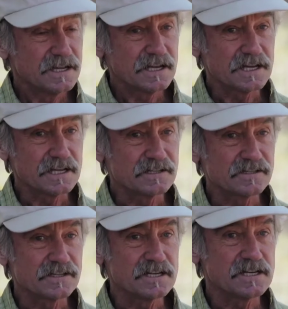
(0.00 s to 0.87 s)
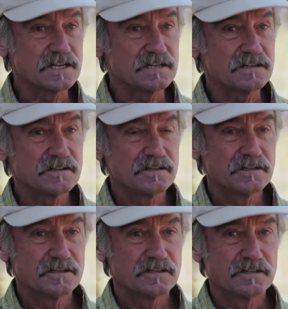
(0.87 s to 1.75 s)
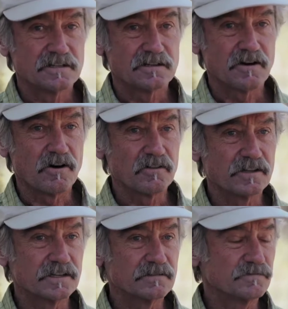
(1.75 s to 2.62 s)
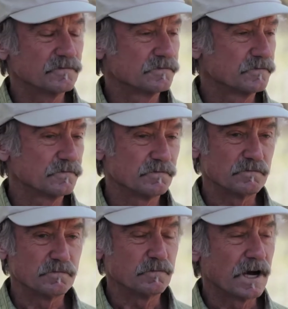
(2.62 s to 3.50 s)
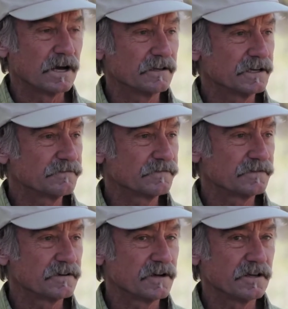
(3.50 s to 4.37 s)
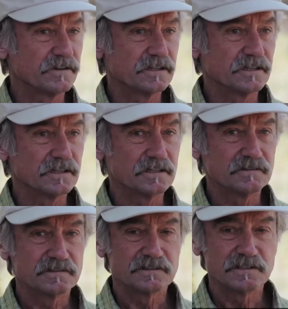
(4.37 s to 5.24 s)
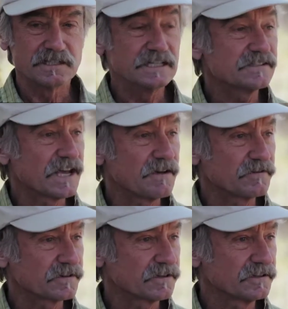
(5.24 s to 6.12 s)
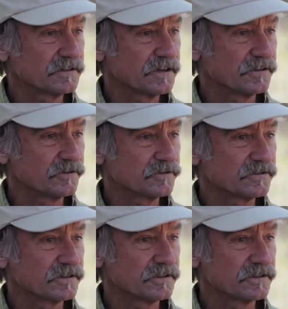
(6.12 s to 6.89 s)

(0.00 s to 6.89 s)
and seeing all the wildlife on the in East Africa, on those